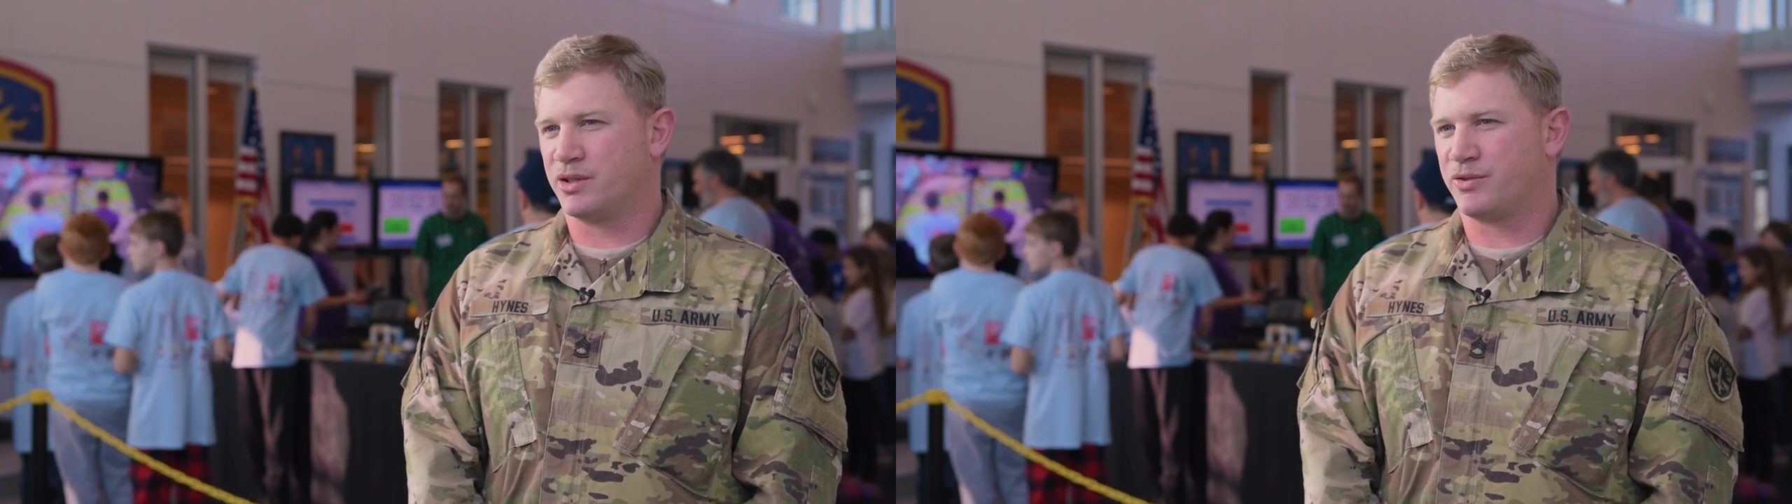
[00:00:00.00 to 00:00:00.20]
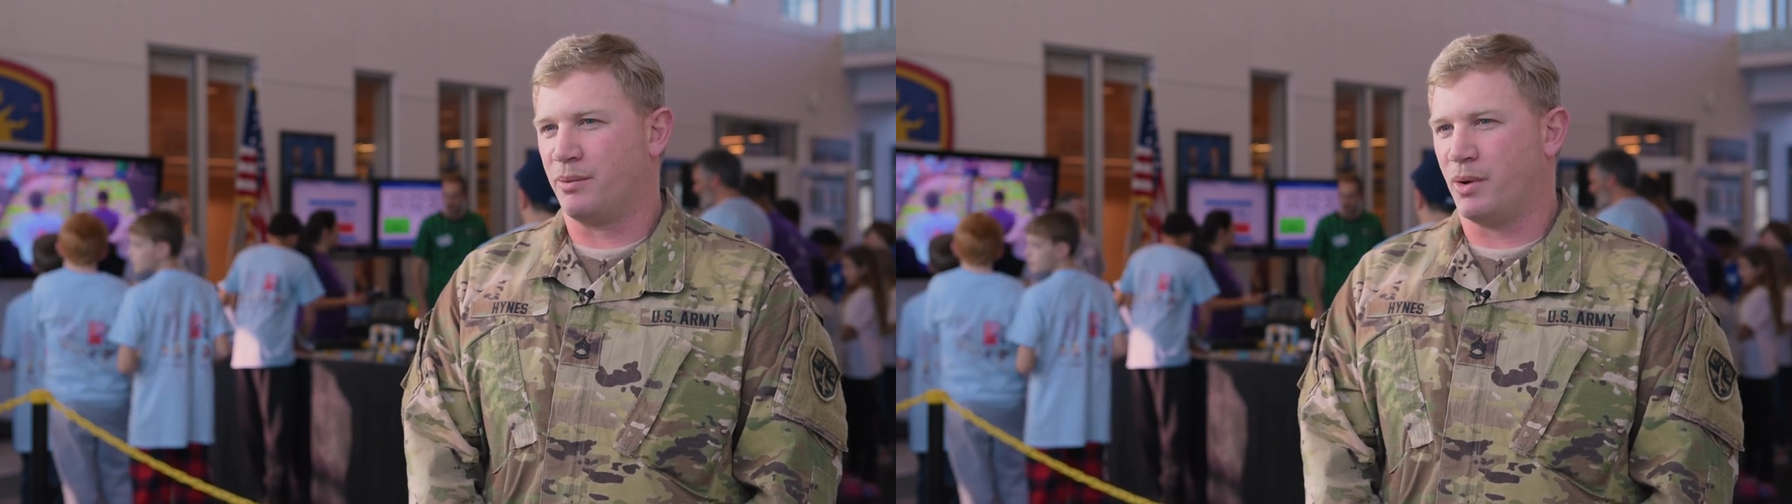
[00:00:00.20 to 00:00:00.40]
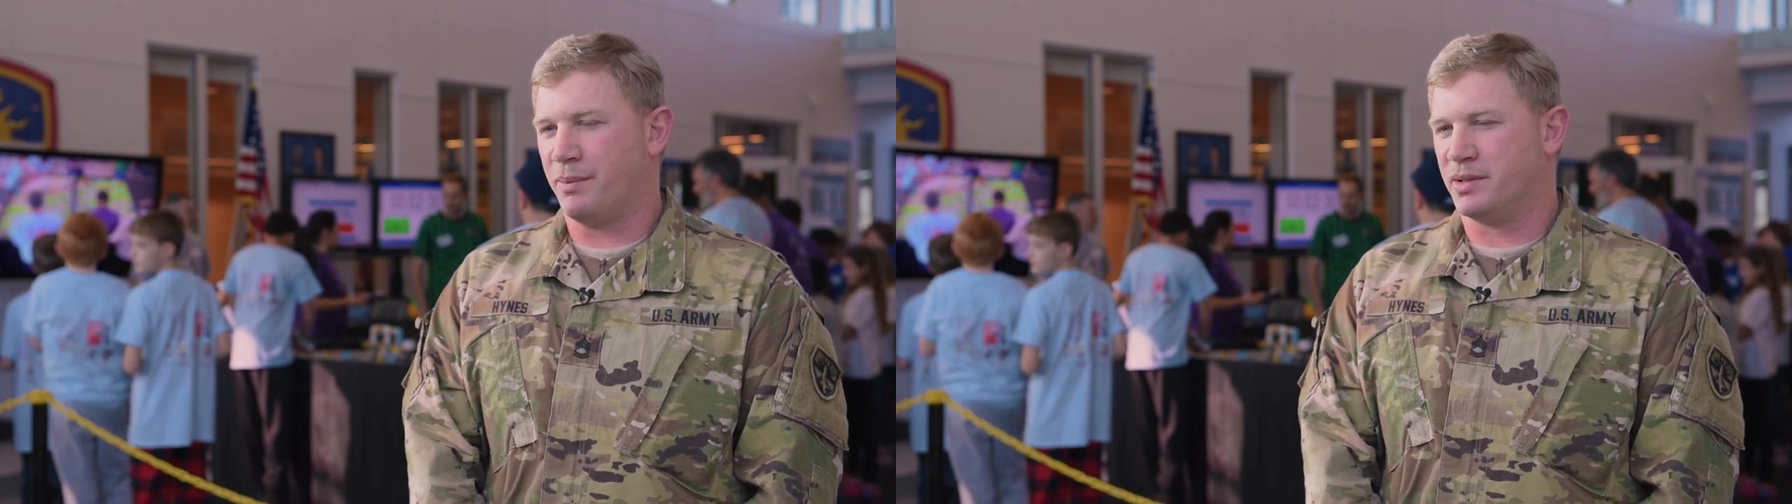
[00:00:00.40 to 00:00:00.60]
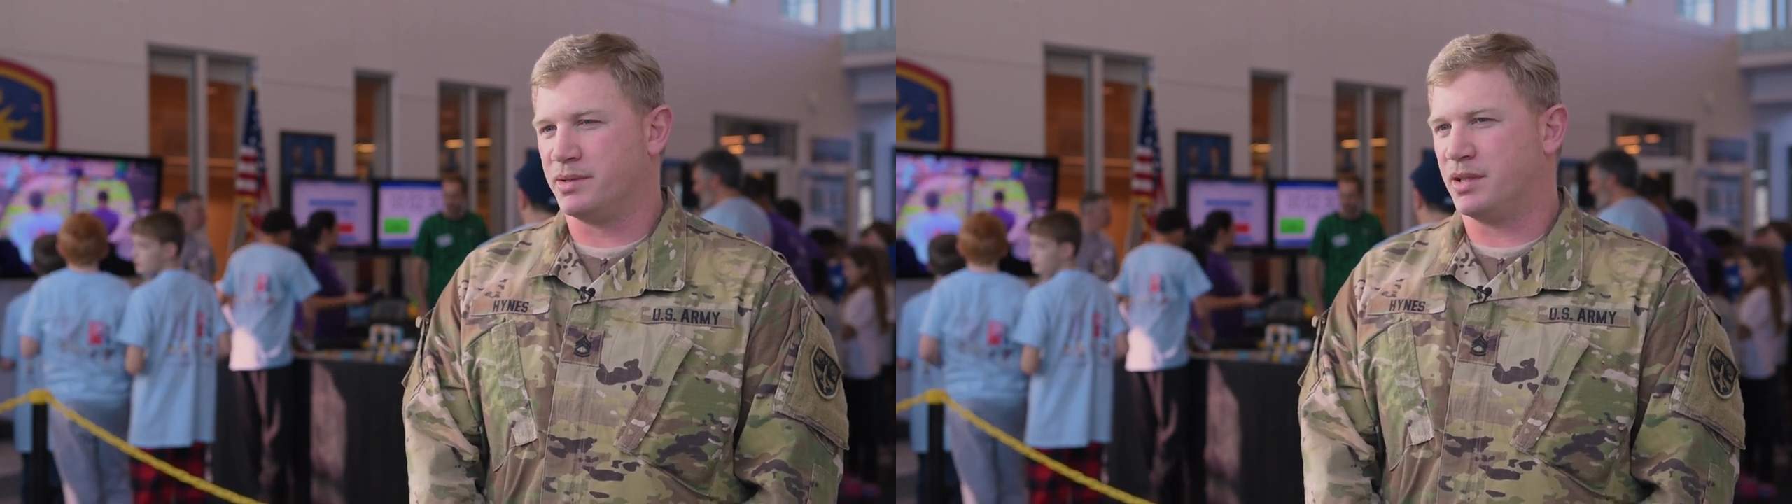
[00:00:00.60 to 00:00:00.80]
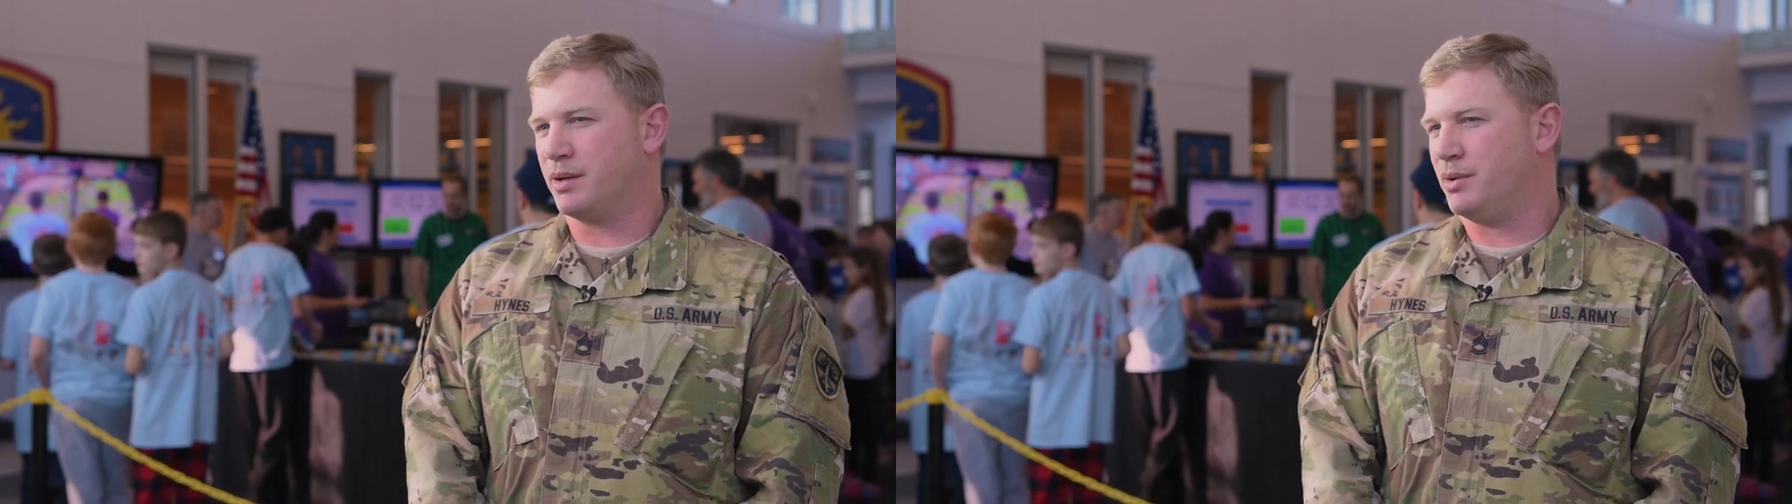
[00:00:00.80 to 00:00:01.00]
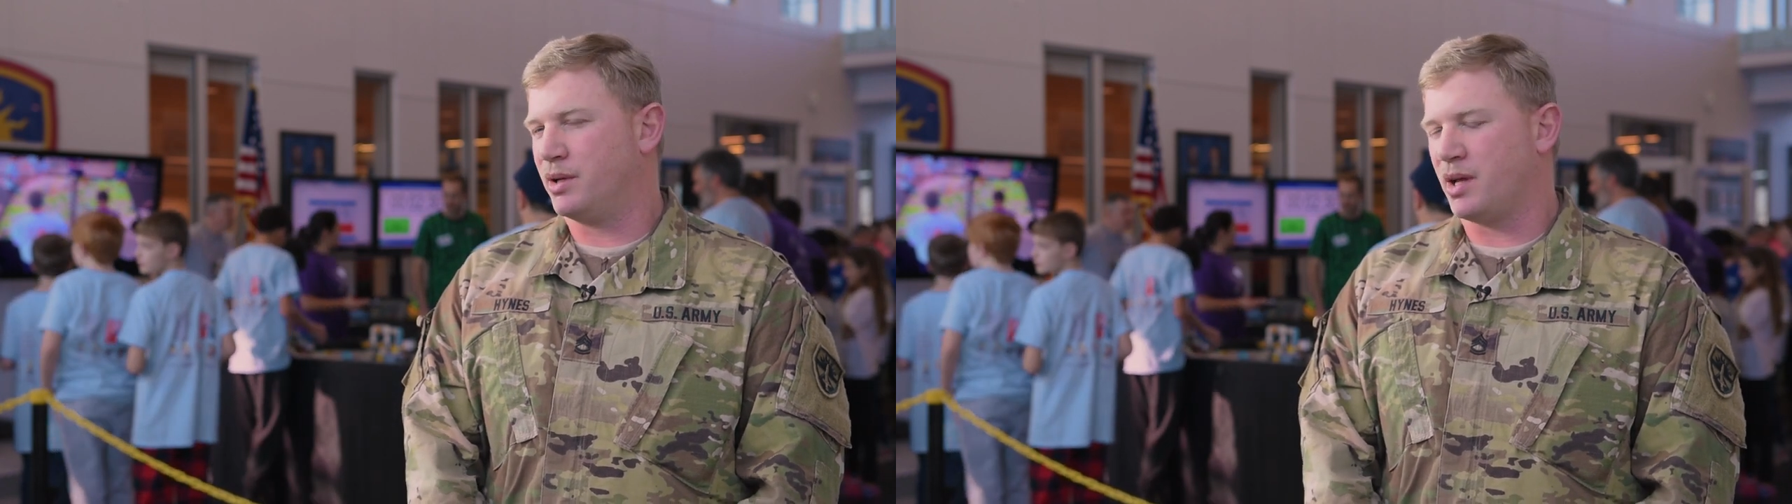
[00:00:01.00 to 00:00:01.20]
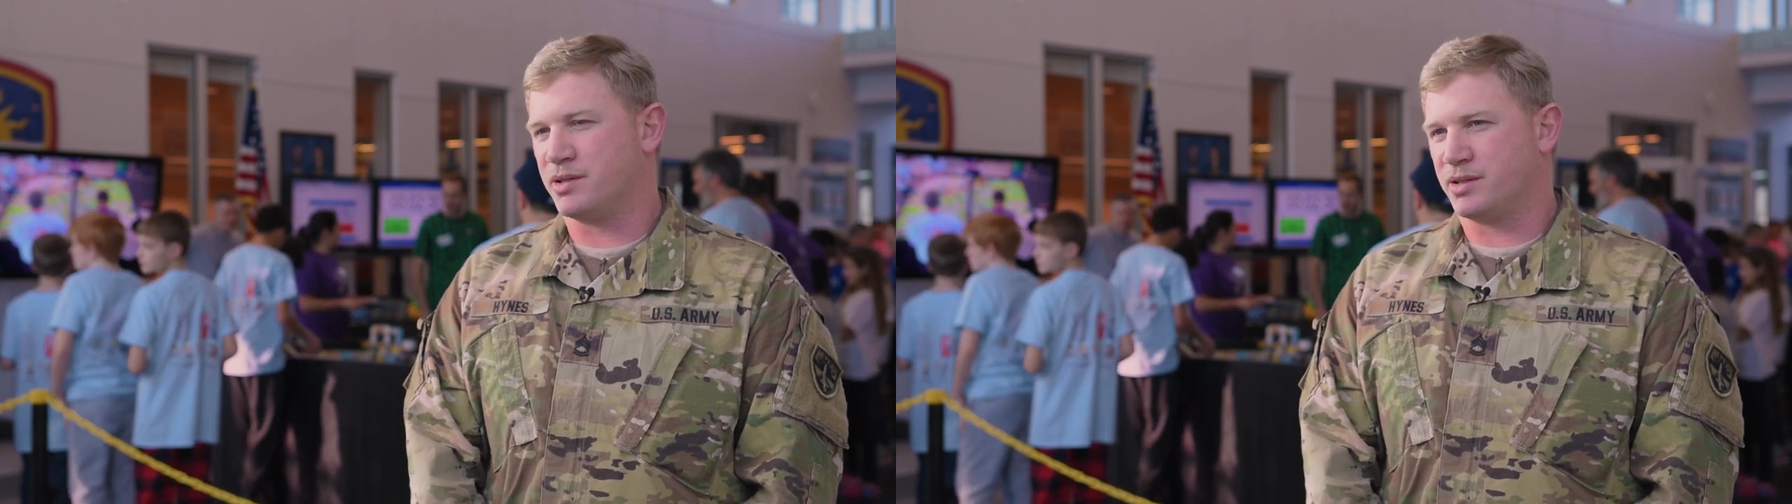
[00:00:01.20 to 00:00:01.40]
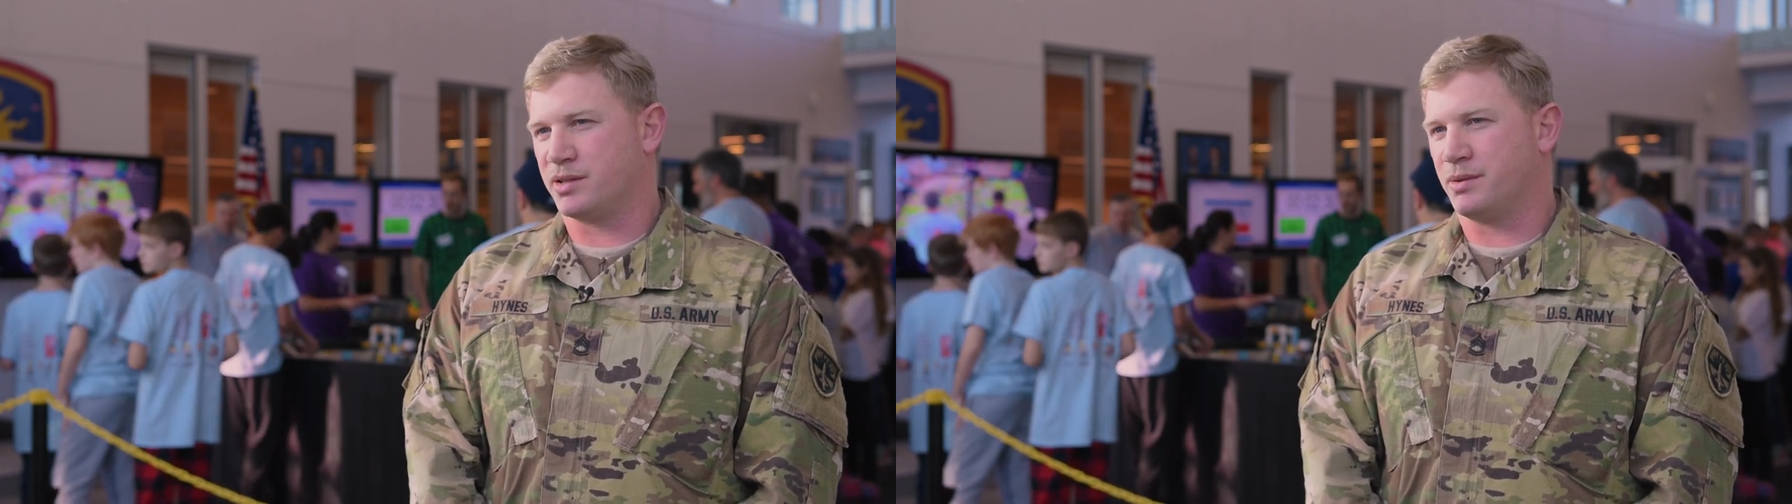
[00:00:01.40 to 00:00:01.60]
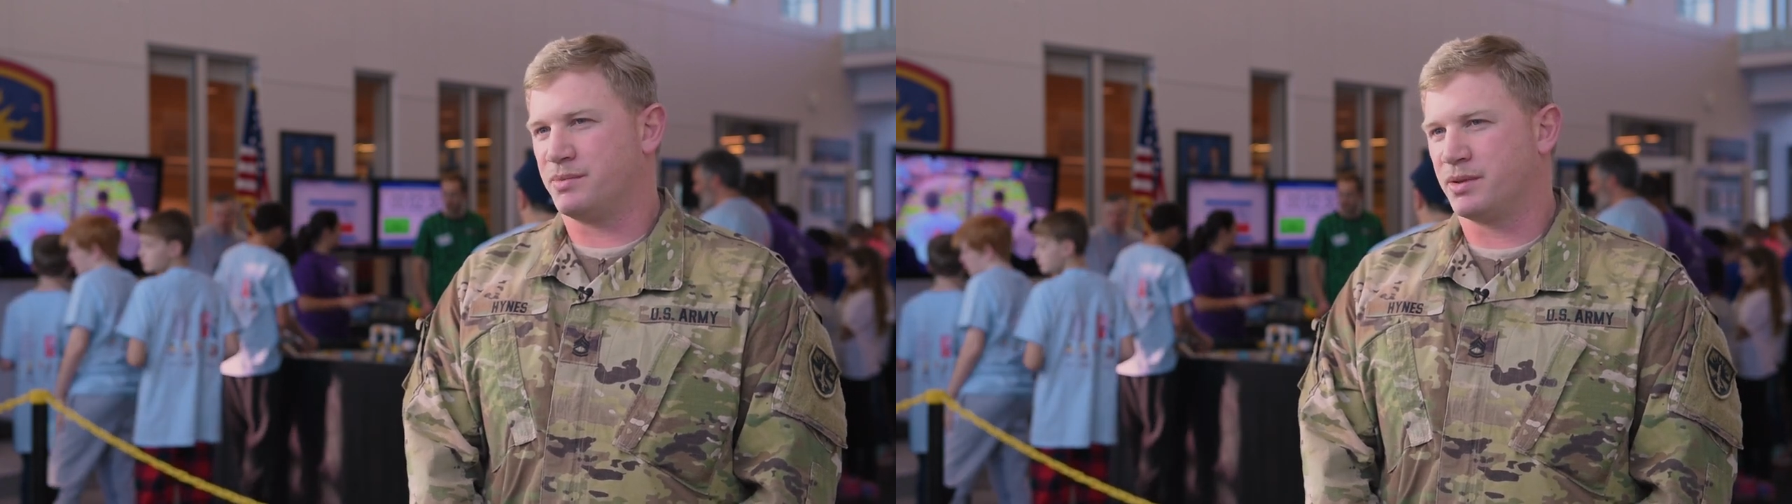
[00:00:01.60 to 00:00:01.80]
from weapons to communication systems.